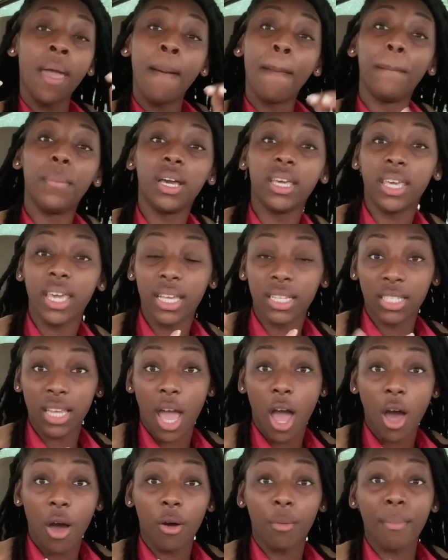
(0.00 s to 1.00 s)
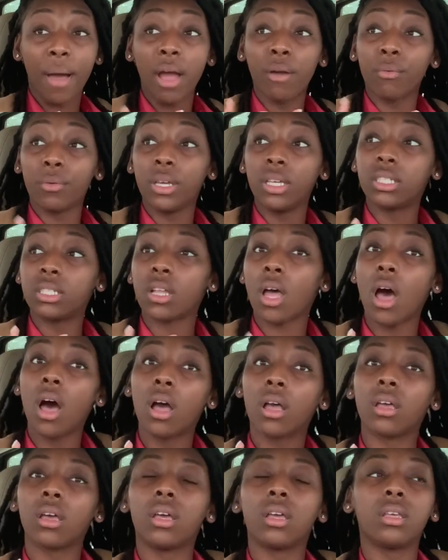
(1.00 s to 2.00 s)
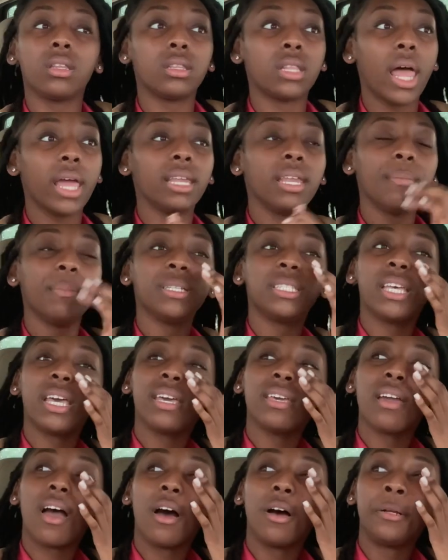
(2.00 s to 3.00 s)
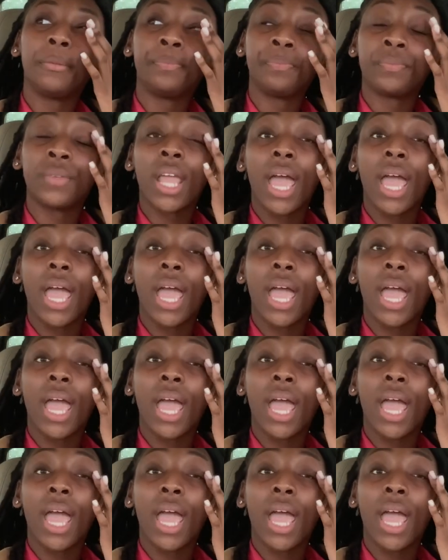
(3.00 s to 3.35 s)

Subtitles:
But yes, y'all, my restock, like, let me tell y'all,